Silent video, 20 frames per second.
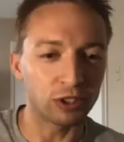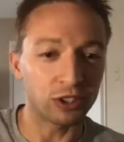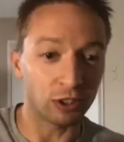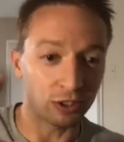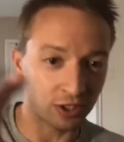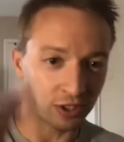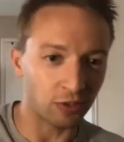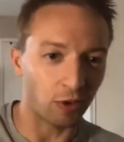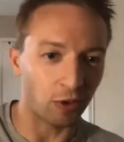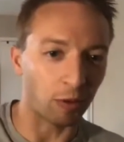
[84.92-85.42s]

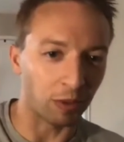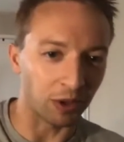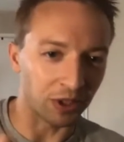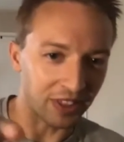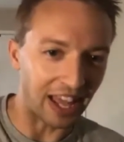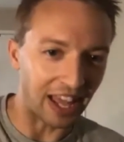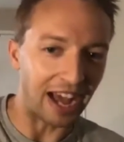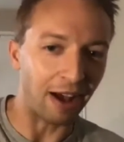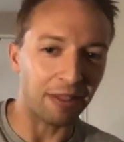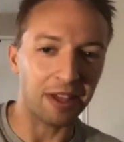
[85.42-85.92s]
to normal
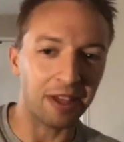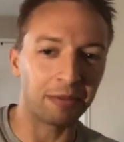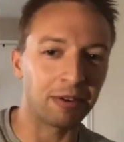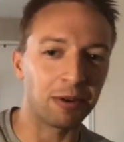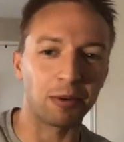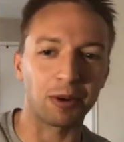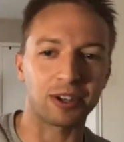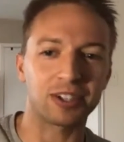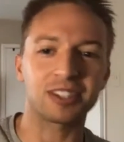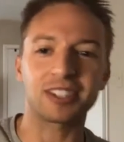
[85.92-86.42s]
now than we
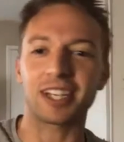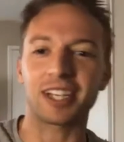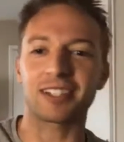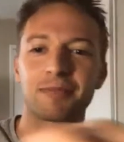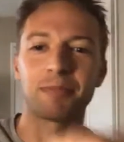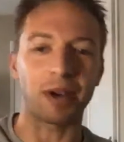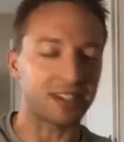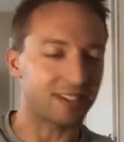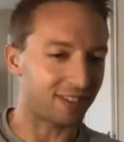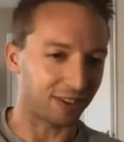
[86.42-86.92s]
were 6
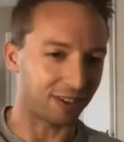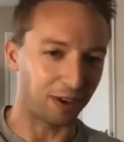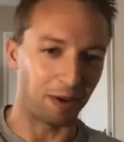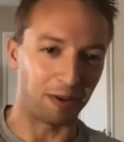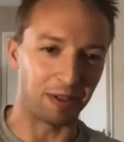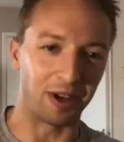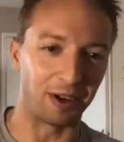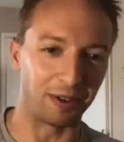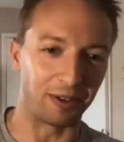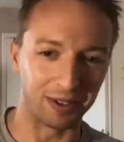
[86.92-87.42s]
months ago,
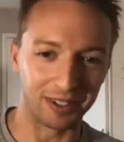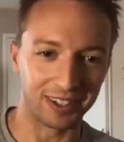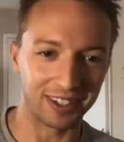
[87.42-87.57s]
though.